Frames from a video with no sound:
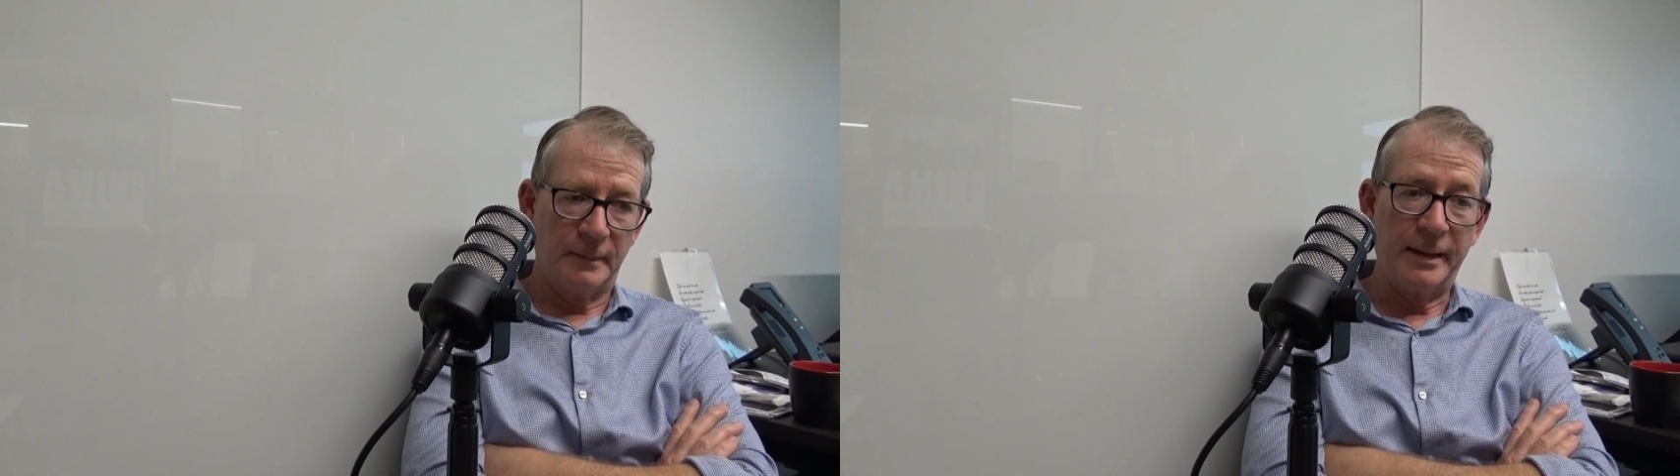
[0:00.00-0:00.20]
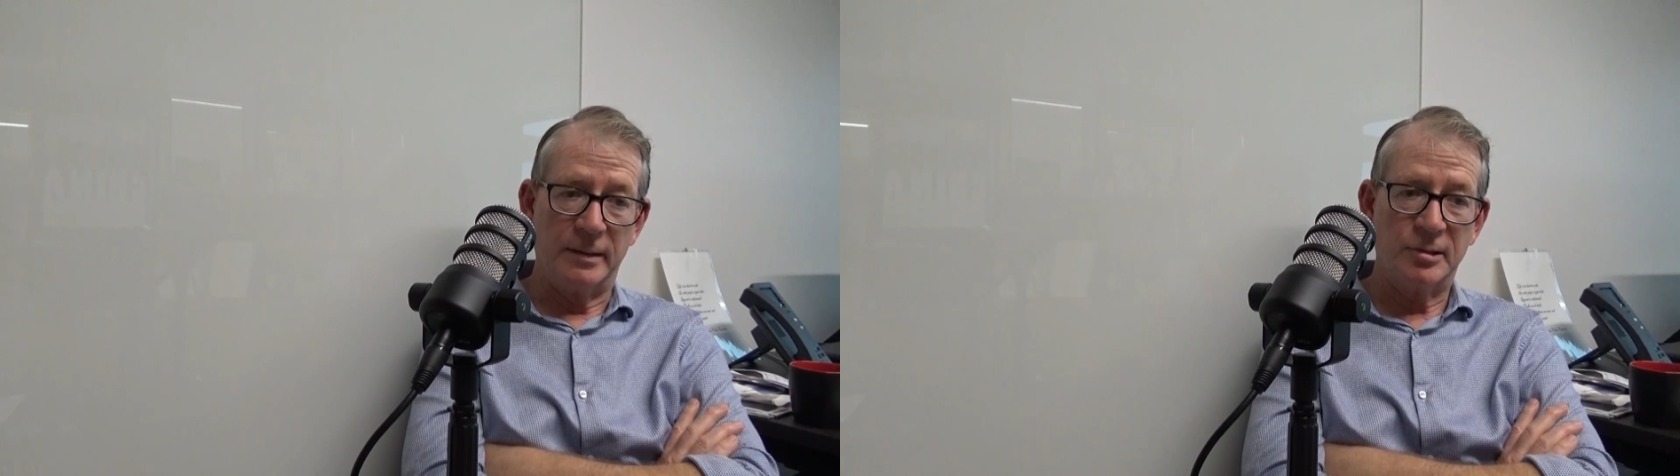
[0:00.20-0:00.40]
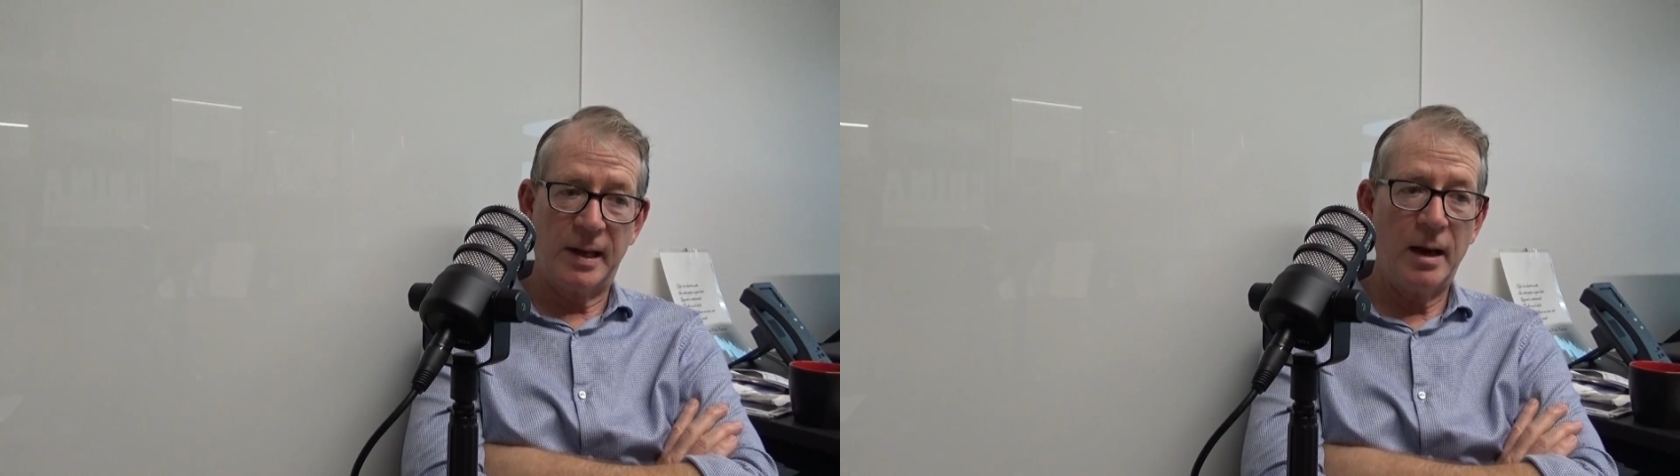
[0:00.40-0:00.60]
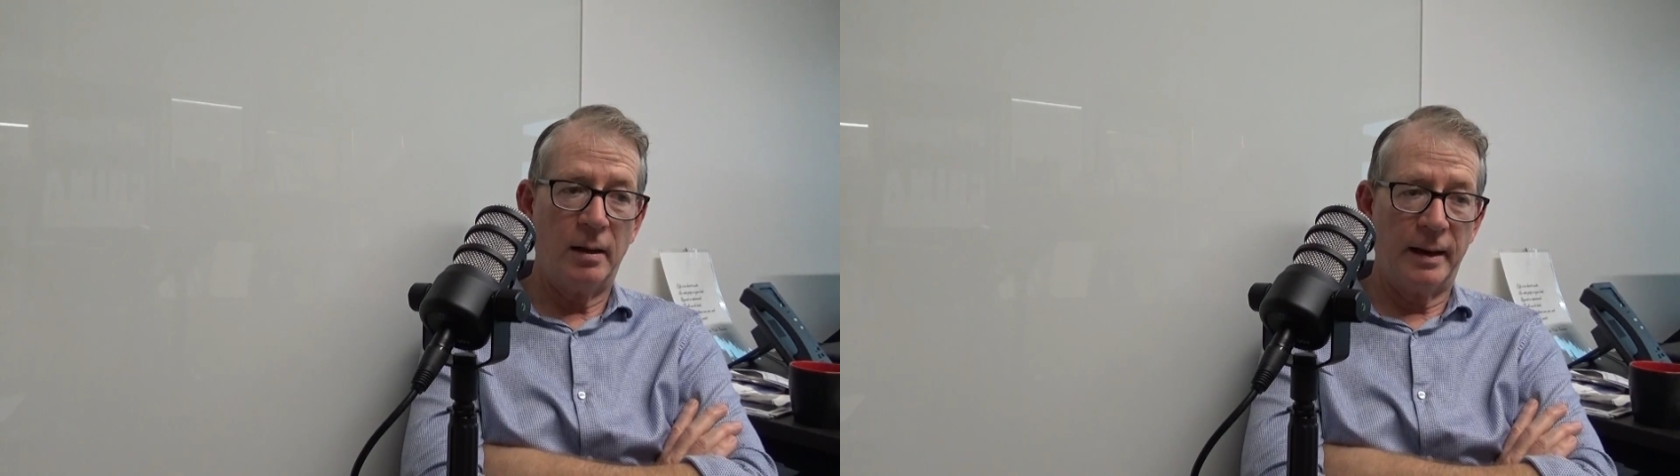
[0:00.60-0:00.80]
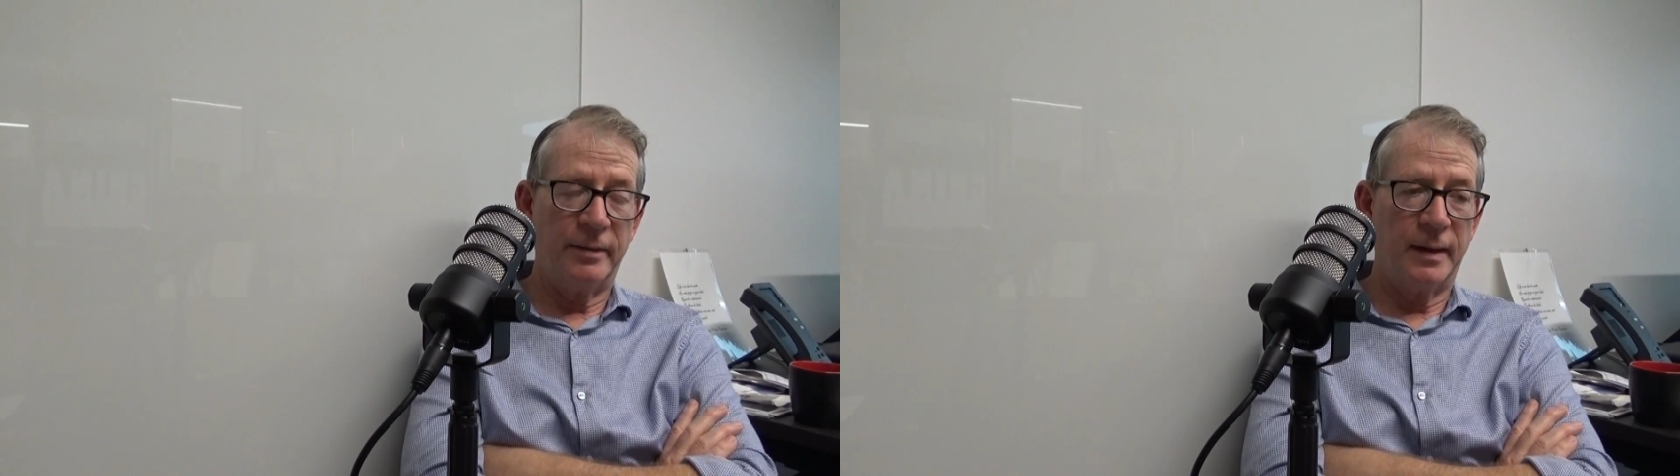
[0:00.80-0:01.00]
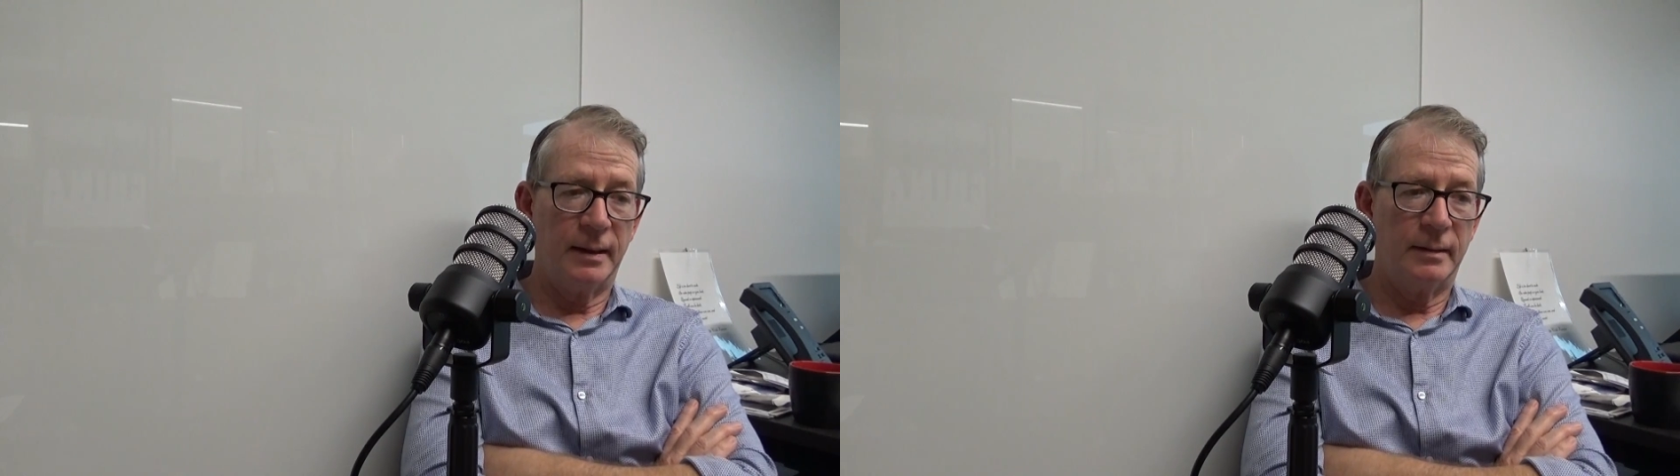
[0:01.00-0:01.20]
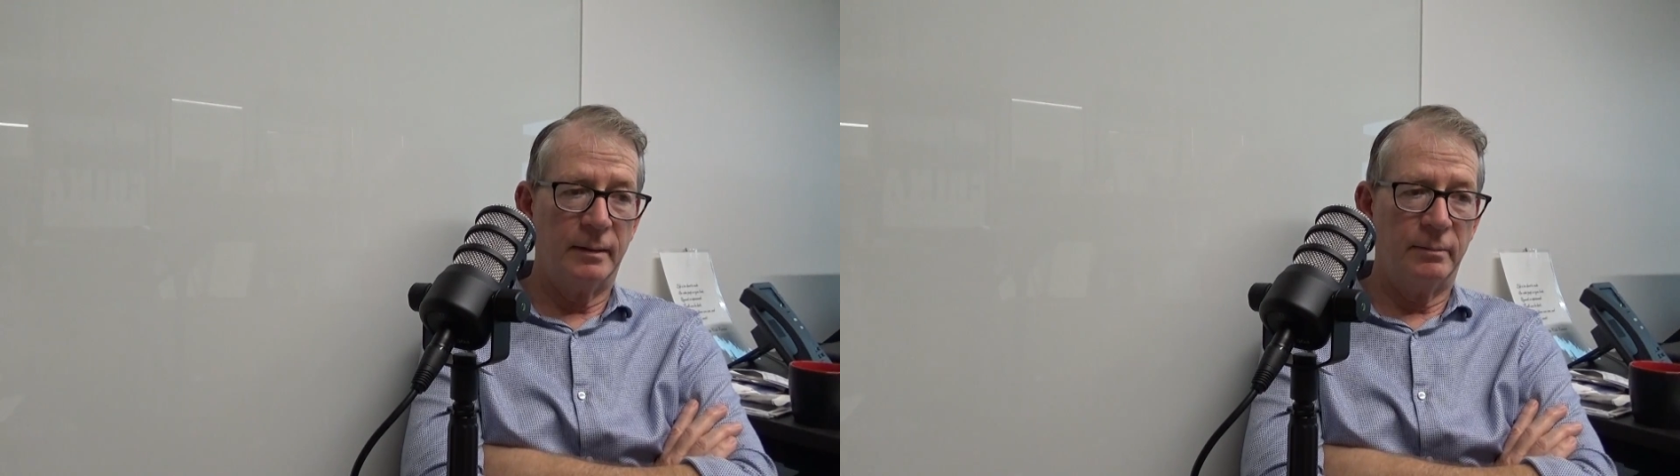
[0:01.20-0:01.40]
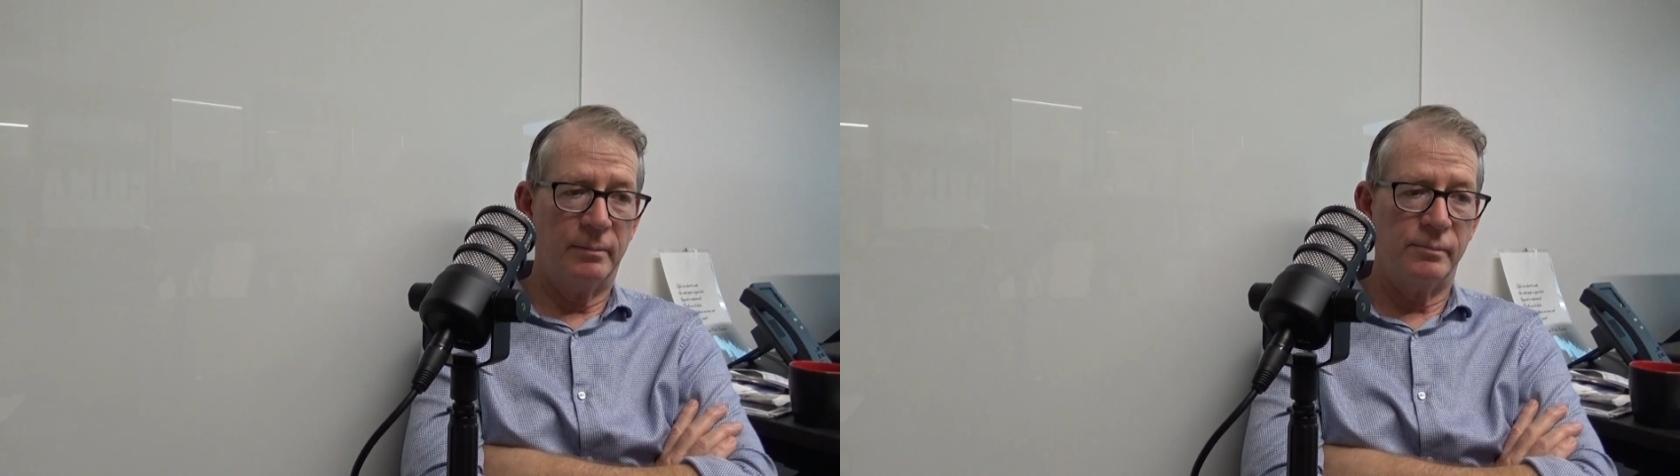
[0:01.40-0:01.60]
a scale, I think,
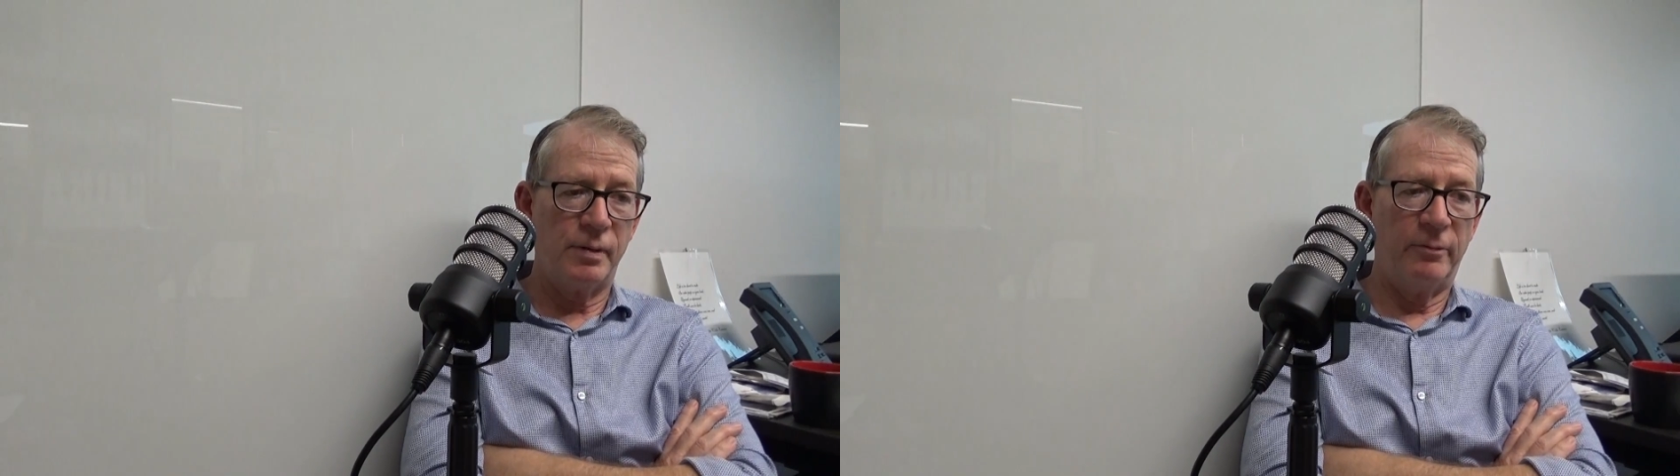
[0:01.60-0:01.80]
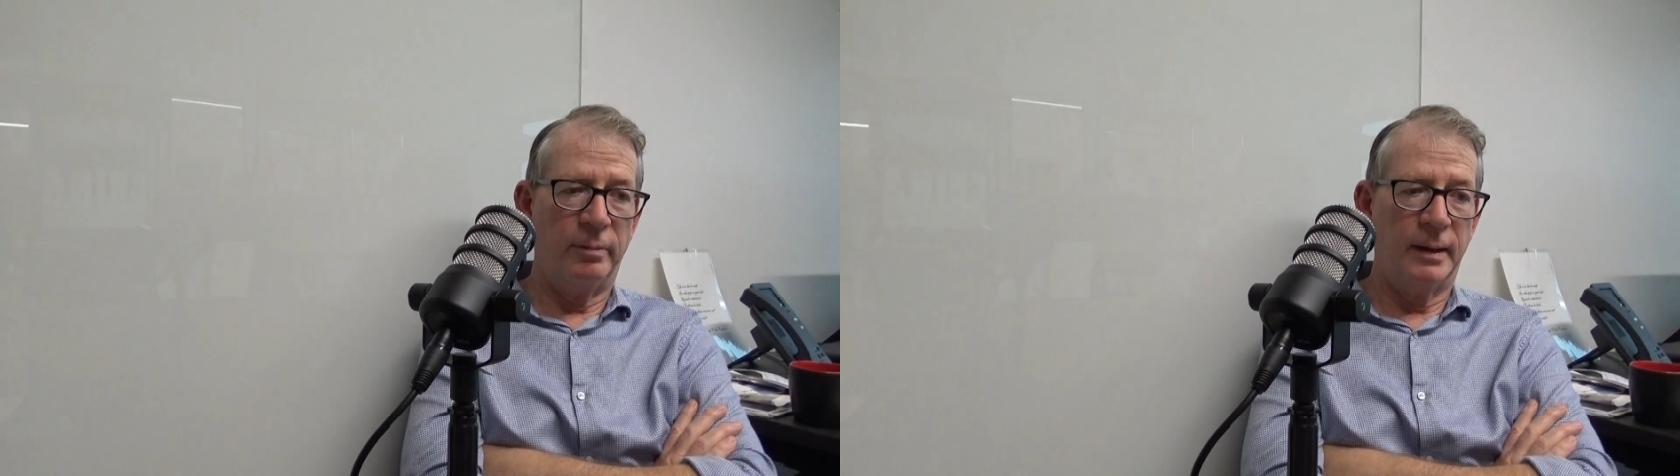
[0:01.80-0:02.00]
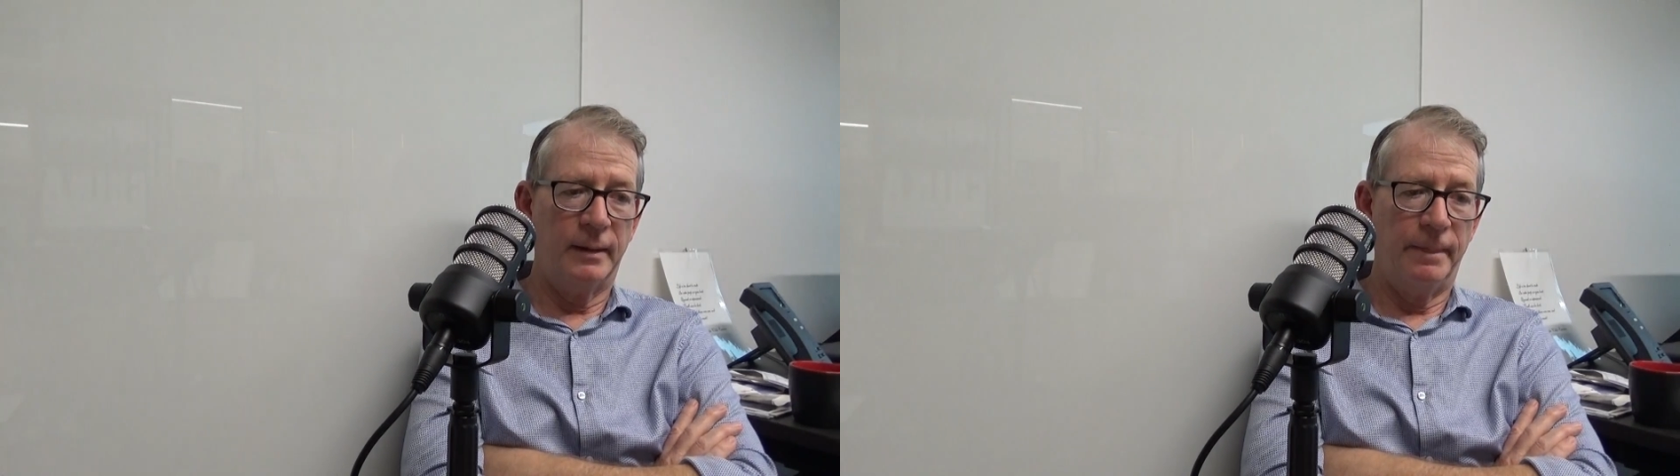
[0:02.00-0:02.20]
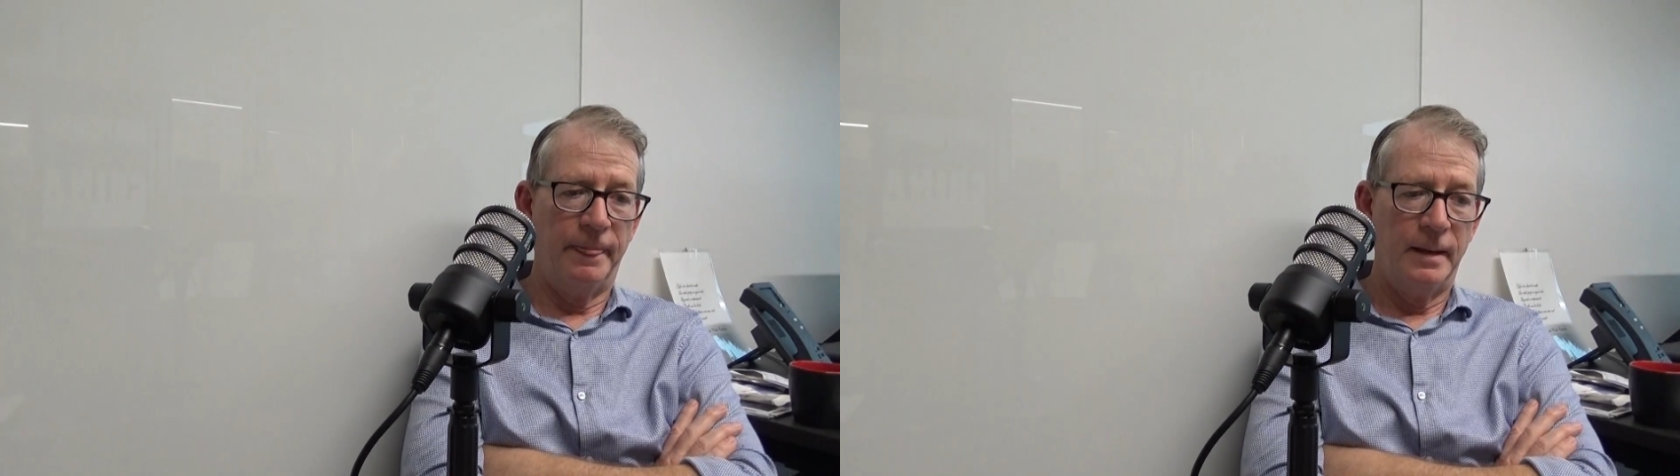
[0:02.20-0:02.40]
that probably